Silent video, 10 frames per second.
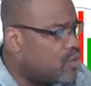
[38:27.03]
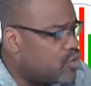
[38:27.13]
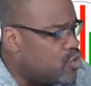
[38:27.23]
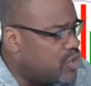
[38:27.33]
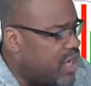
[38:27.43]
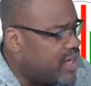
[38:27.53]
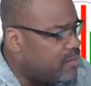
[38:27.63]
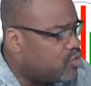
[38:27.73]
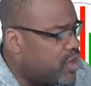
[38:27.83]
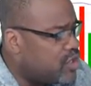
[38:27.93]
who said that
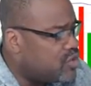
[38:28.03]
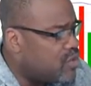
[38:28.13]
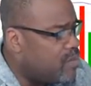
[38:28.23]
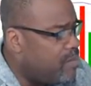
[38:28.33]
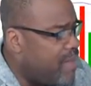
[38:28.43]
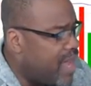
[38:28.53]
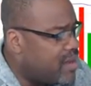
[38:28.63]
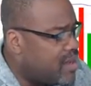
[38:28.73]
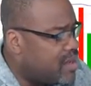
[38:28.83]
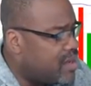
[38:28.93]
I'm twenty-two?
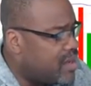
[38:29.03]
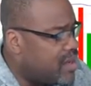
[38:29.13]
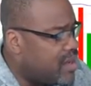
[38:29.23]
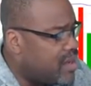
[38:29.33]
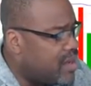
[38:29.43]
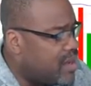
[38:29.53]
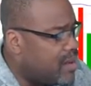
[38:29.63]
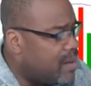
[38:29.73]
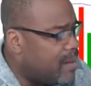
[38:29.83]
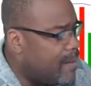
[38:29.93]

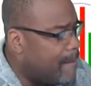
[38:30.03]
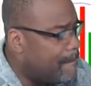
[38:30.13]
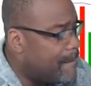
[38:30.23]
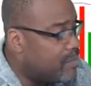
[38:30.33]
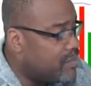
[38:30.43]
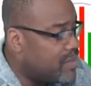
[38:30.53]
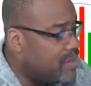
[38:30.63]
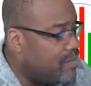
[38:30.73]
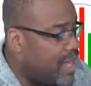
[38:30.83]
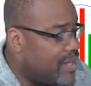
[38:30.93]
Mega, Meg.
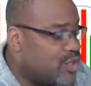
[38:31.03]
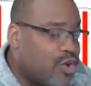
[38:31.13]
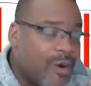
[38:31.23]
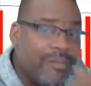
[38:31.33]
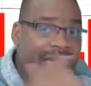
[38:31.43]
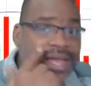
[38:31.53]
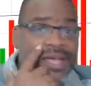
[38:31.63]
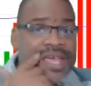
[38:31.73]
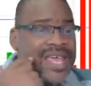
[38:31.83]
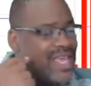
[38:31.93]
Nah, this is called Meg.
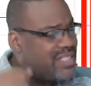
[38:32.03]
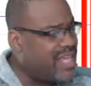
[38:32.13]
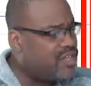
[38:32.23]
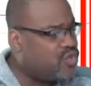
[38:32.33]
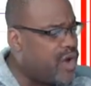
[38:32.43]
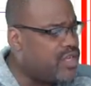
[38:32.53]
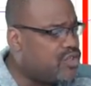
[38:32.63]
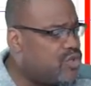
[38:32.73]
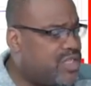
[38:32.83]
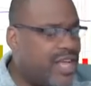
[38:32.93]
Said
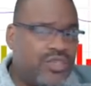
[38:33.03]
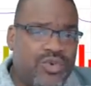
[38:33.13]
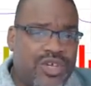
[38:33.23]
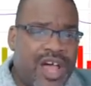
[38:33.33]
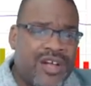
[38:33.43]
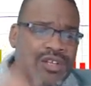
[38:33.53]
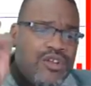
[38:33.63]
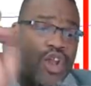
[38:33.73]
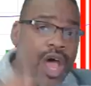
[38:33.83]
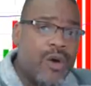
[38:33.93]
twenty-two, is that too young?
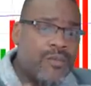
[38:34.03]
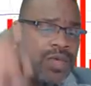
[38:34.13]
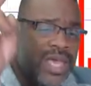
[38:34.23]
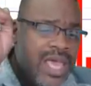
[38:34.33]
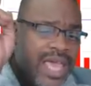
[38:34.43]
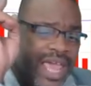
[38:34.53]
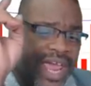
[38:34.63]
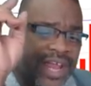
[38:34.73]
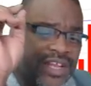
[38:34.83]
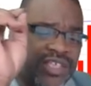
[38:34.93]
No.
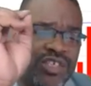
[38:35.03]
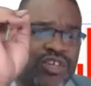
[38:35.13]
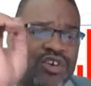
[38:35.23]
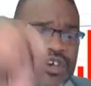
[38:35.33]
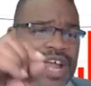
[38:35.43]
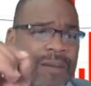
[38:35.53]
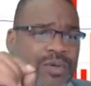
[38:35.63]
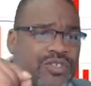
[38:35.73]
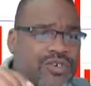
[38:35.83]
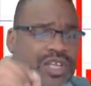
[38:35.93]
And this is a good
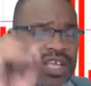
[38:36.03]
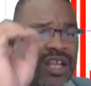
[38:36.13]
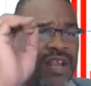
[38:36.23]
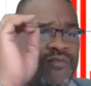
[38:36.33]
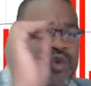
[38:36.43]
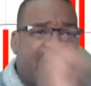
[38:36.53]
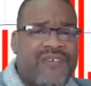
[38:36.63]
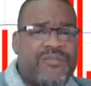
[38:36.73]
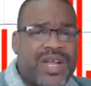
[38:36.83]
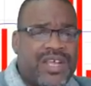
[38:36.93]
opportunity if you
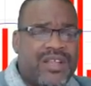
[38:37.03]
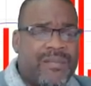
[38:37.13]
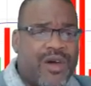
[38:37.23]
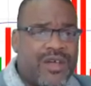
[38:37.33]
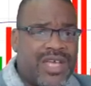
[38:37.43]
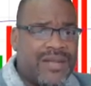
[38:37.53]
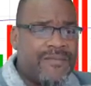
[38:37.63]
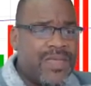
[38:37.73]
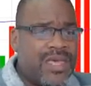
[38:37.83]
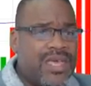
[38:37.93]
have money in the market,
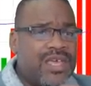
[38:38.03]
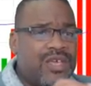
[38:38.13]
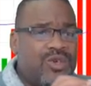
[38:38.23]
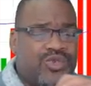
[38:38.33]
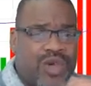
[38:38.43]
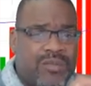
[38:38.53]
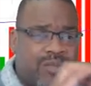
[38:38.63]
you start